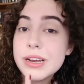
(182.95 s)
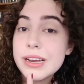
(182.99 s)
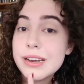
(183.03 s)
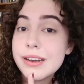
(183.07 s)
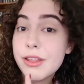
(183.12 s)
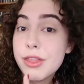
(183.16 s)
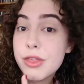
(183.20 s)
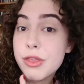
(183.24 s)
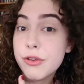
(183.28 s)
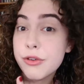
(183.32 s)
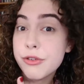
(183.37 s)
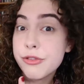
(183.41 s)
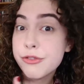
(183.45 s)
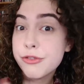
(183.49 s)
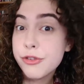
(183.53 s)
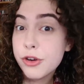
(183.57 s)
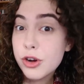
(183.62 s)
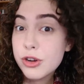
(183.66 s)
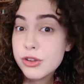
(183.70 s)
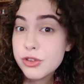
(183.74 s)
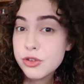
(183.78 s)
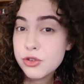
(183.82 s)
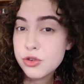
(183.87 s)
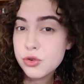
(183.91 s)
read the
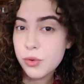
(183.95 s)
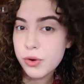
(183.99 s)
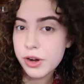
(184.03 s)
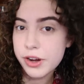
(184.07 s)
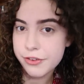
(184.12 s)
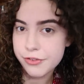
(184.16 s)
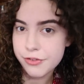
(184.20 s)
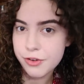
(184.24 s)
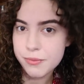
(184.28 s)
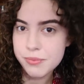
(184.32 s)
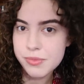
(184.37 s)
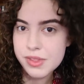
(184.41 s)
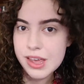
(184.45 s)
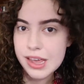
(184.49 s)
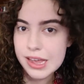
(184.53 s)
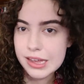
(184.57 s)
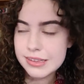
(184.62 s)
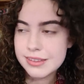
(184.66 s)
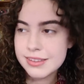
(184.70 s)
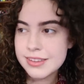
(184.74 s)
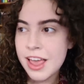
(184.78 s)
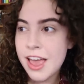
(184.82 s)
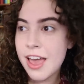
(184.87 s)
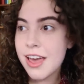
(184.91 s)
first story from
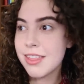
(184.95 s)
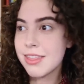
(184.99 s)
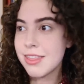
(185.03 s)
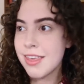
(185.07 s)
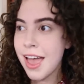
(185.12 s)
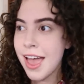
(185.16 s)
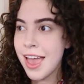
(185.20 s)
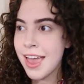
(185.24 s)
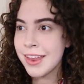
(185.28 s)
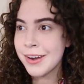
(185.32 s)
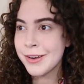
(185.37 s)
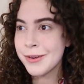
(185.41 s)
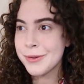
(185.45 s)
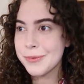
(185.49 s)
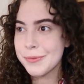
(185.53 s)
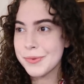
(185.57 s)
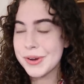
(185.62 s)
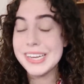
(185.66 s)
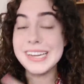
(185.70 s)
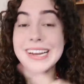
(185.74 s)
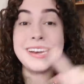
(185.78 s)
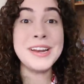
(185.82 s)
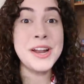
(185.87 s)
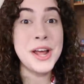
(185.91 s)
this, then
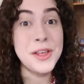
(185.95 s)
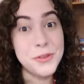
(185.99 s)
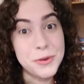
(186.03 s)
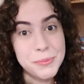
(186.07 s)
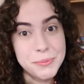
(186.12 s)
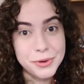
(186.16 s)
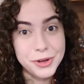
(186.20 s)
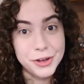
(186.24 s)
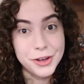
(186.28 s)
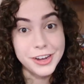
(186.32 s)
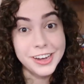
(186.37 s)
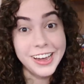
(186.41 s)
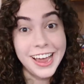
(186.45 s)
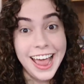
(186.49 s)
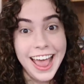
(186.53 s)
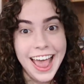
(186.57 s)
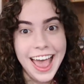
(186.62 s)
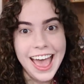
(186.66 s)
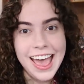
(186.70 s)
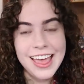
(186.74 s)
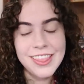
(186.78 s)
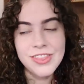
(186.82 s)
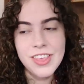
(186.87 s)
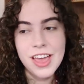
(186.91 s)
read another book,
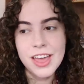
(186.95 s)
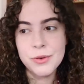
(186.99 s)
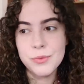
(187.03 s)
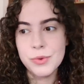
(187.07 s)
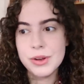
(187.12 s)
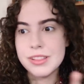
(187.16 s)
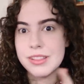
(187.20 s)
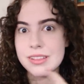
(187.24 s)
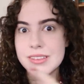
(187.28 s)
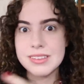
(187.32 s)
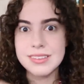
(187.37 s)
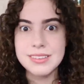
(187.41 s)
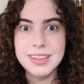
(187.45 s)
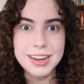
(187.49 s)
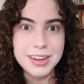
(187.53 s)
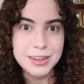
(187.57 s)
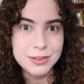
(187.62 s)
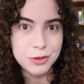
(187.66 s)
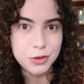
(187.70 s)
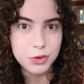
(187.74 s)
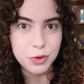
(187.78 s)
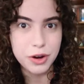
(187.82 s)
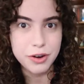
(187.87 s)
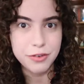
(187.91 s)
and then read the
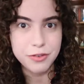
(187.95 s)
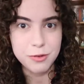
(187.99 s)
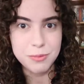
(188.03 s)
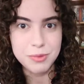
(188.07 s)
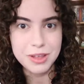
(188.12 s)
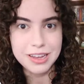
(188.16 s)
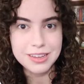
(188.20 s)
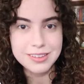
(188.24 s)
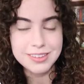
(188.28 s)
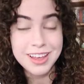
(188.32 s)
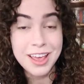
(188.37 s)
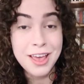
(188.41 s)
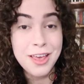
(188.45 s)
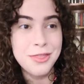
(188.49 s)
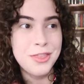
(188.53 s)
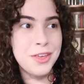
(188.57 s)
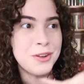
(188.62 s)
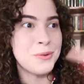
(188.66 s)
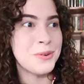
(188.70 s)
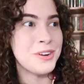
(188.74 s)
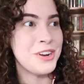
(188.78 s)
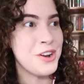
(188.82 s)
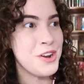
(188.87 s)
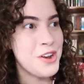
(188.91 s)
second story from this,
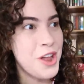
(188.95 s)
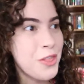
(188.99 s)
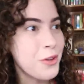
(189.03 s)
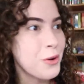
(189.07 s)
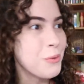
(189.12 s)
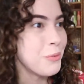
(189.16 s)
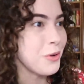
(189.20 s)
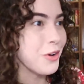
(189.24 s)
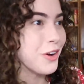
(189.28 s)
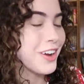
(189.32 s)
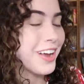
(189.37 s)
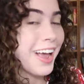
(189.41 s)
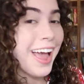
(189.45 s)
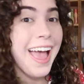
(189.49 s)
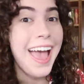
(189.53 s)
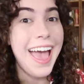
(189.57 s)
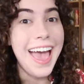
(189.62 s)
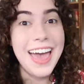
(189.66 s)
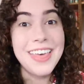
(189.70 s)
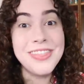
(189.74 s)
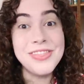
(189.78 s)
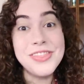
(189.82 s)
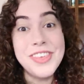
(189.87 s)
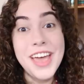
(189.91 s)
then read another book,
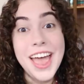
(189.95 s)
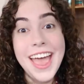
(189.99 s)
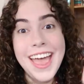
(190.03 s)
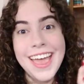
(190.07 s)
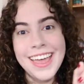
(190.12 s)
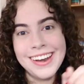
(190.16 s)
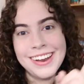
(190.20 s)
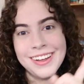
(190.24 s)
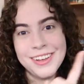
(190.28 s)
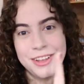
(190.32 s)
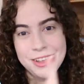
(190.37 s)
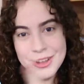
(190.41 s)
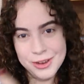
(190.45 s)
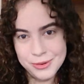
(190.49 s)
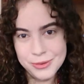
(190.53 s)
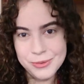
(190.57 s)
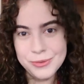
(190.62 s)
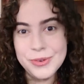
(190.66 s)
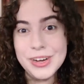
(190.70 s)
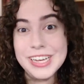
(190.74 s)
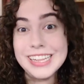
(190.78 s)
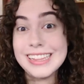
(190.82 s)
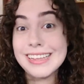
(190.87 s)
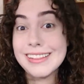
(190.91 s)
and then
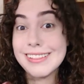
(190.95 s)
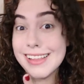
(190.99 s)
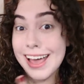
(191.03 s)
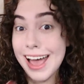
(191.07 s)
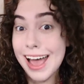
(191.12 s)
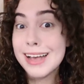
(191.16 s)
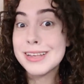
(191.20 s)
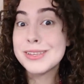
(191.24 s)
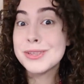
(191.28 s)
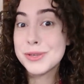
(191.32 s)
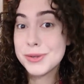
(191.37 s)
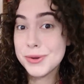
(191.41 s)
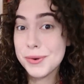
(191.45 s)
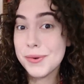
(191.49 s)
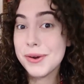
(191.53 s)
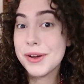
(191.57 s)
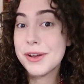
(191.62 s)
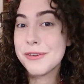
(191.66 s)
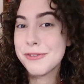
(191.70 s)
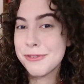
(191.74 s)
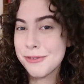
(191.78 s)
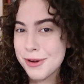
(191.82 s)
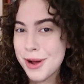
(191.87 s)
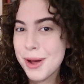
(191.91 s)
read the last
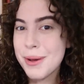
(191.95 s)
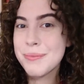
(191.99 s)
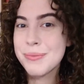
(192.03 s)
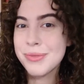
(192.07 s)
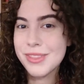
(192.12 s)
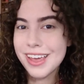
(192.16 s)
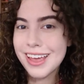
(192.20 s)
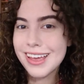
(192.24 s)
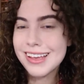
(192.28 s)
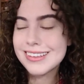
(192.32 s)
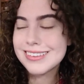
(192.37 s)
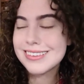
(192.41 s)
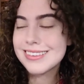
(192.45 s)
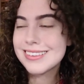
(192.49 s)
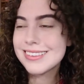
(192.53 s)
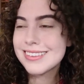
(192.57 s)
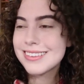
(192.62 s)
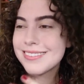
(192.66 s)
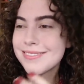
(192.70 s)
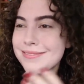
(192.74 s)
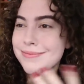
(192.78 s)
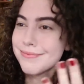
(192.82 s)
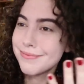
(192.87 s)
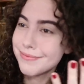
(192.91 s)
story from this.
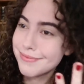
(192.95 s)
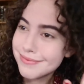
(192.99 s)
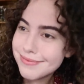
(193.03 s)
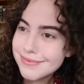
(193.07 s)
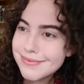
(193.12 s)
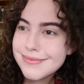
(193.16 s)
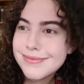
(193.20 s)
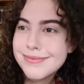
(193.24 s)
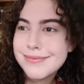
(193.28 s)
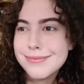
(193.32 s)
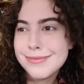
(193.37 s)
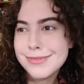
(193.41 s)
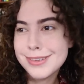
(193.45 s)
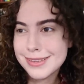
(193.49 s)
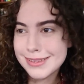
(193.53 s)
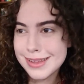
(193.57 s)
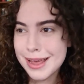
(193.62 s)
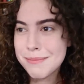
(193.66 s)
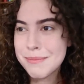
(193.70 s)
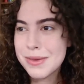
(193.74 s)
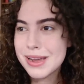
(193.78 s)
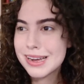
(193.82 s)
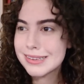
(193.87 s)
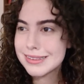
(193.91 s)
Does
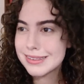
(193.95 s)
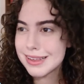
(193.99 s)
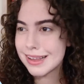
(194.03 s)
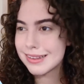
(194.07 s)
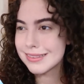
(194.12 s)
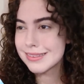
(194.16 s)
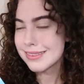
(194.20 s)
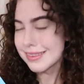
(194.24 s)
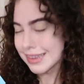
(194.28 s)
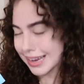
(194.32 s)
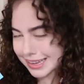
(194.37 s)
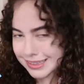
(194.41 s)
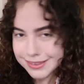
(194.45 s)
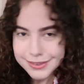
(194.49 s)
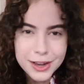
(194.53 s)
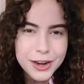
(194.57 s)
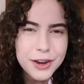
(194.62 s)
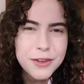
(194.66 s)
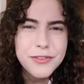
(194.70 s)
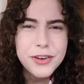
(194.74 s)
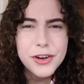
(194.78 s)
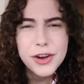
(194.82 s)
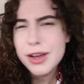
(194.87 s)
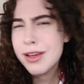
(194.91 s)
that make sense? It's not
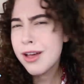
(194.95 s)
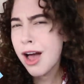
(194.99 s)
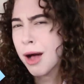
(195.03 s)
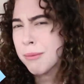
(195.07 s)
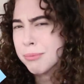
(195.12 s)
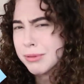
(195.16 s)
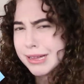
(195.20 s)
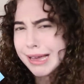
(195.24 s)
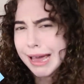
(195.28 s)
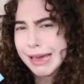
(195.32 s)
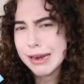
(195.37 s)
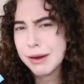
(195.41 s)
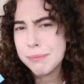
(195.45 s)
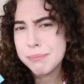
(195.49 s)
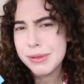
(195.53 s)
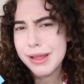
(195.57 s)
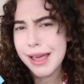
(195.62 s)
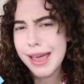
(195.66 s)
a very complicated